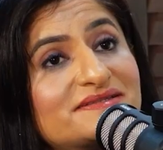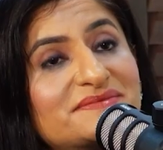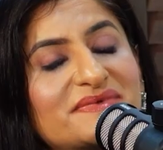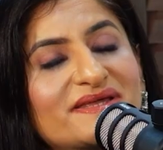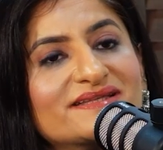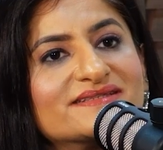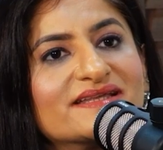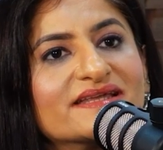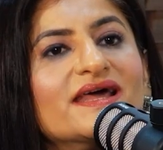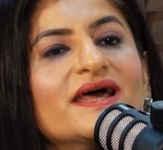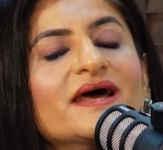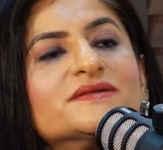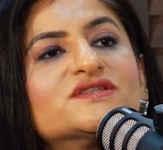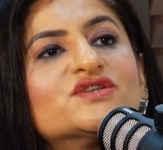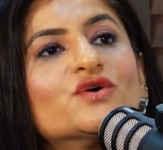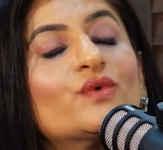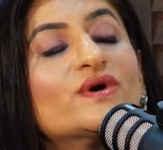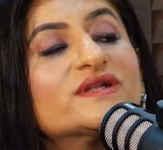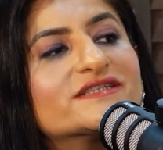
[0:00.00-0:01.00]
It's amazing.
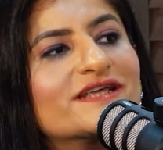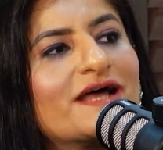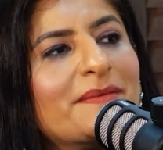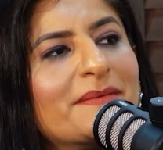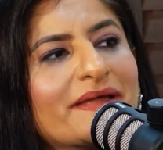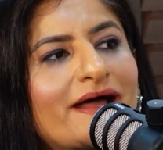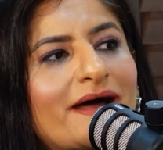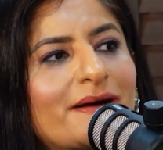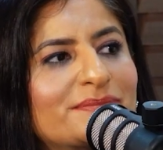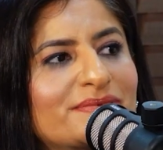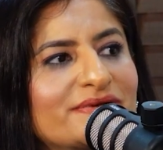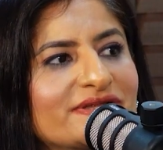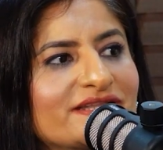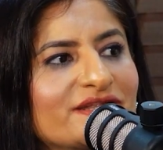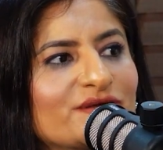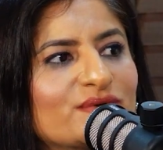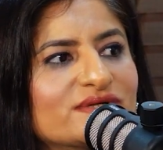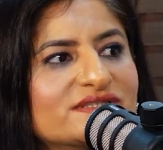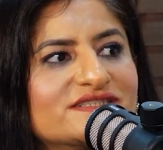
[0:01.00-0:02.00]
So what's coming up,
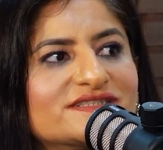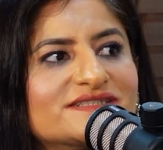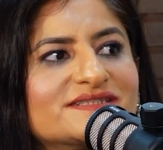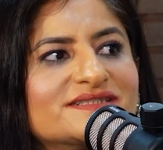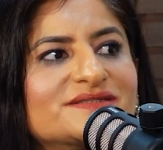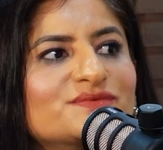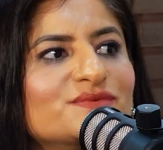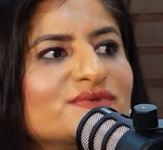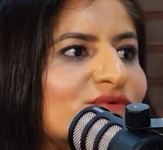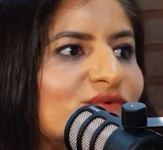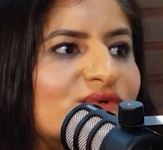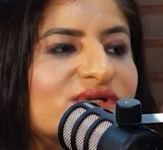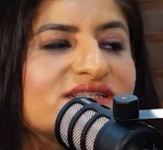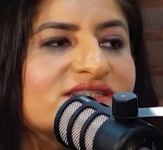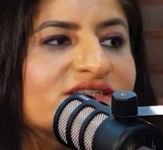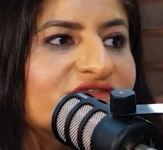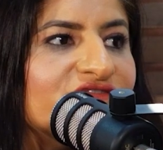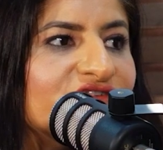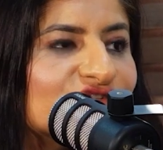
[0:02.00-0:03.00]
Preeti? What
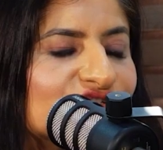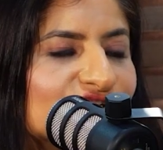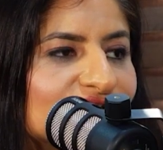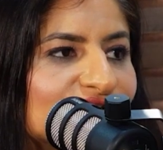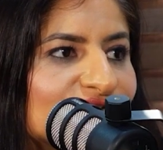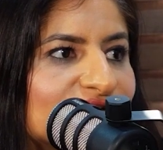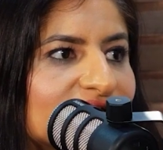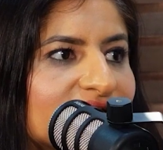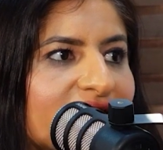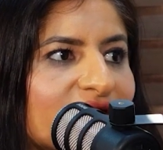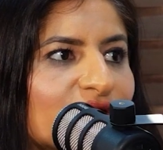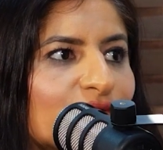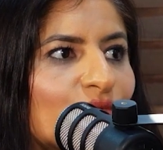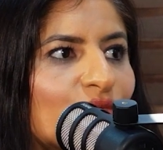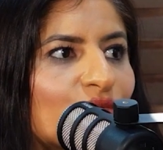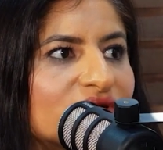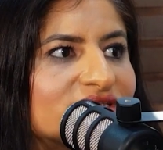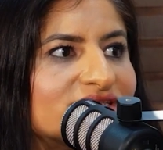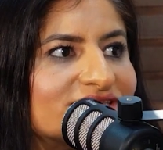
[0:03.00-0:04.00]
does the future look like?
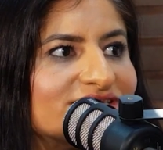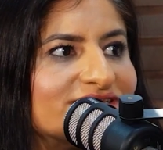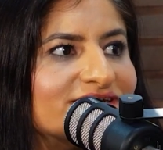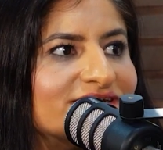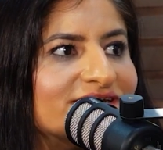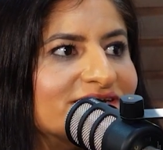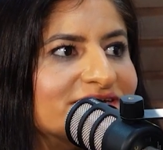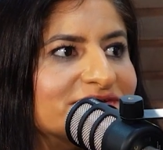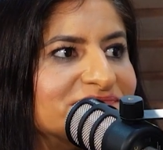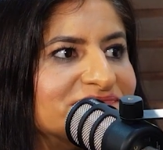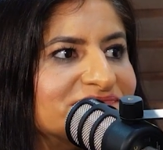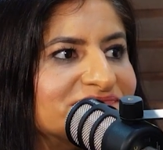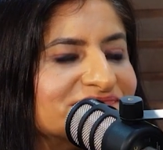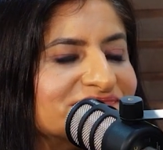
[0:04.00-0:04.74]
What's the